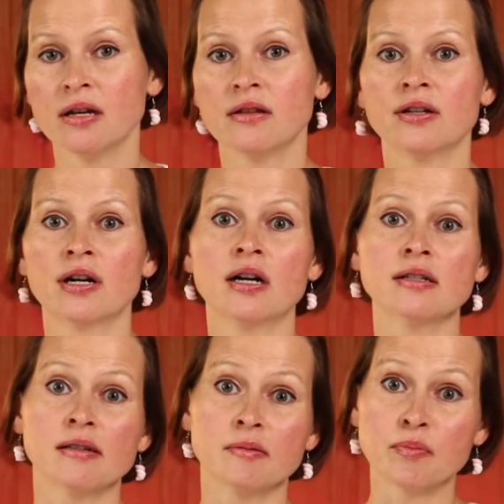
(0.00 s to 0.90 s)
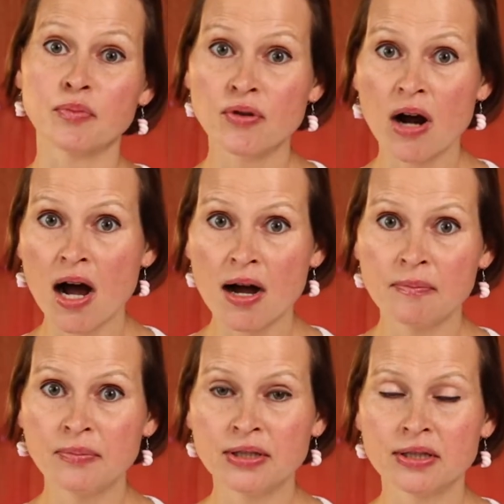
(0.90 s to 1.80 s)
there are some
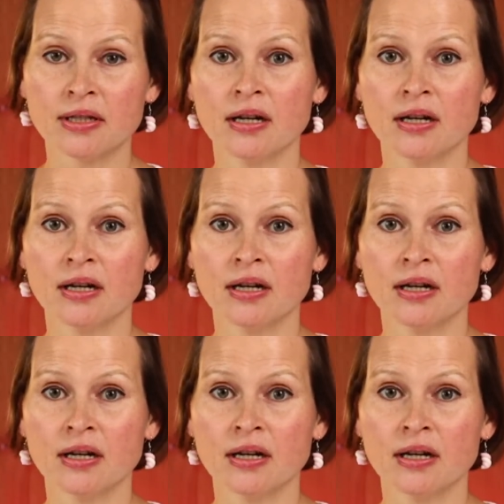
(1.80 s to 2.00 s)
props,